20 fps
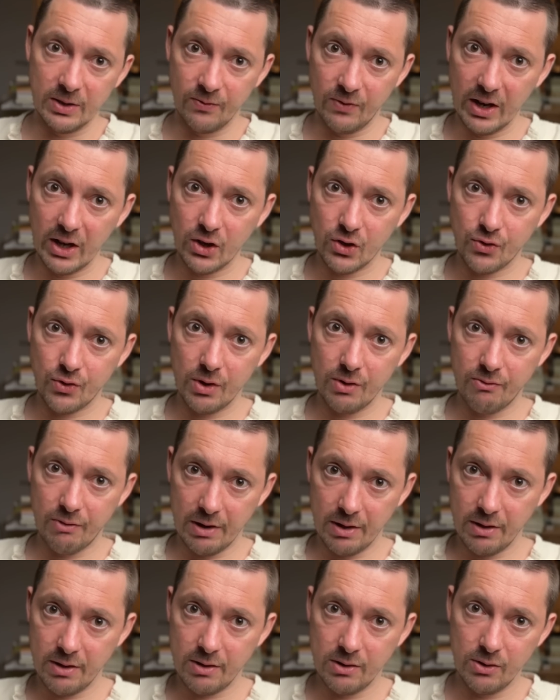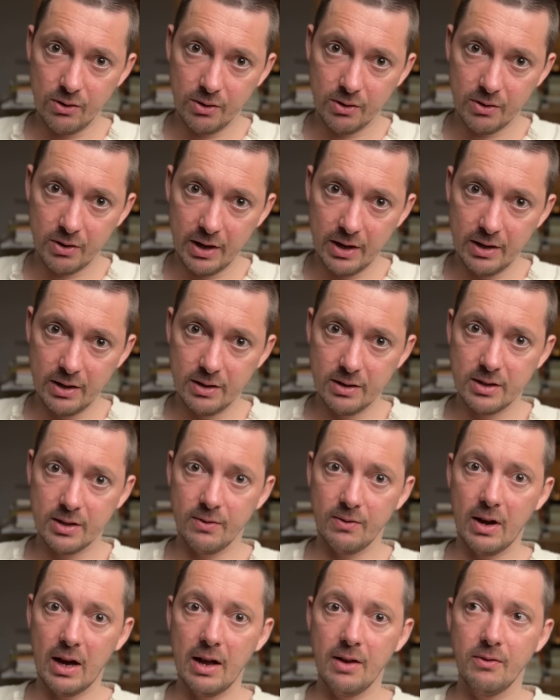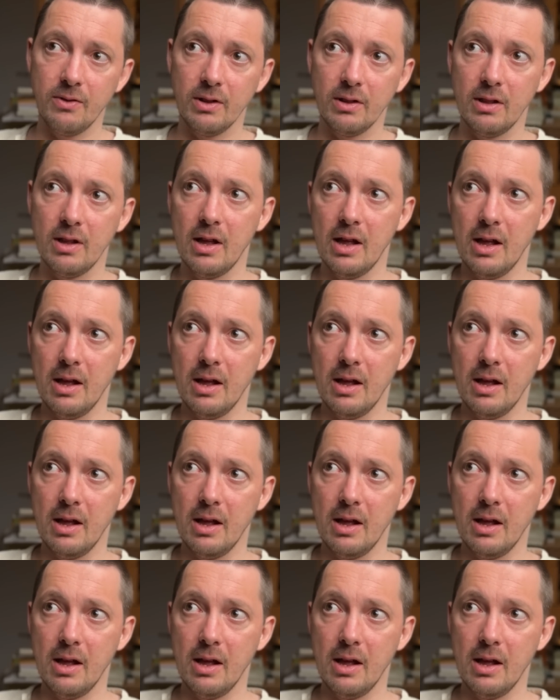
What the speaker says: victory rather than Ukrainian survival.